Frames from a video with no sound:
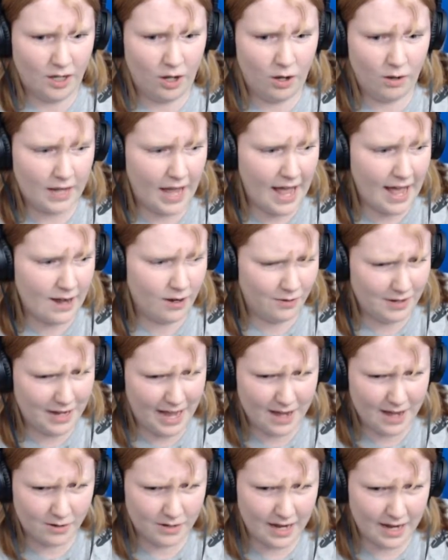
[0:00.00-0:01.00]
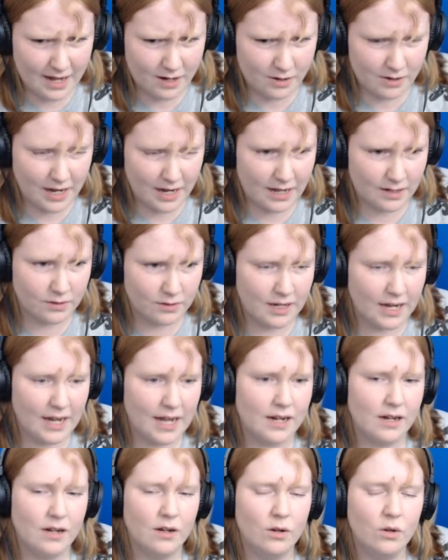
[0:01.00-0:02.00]
God, oh God, oh God, oh God, oh
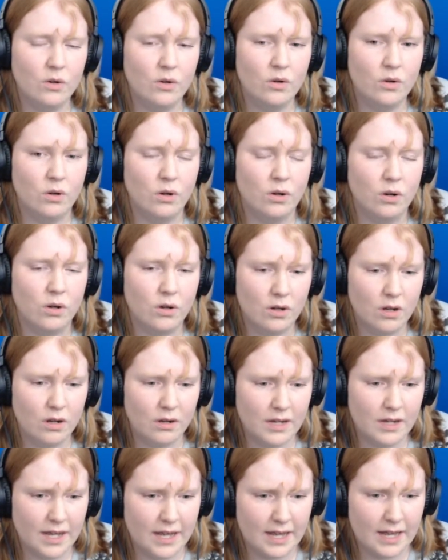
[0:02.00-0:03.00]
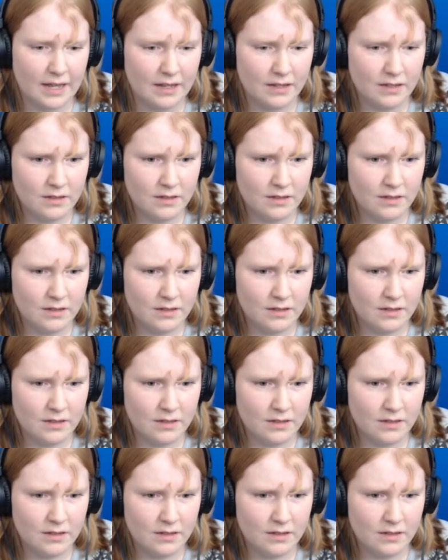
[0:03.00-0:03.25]
God. Oh, okay.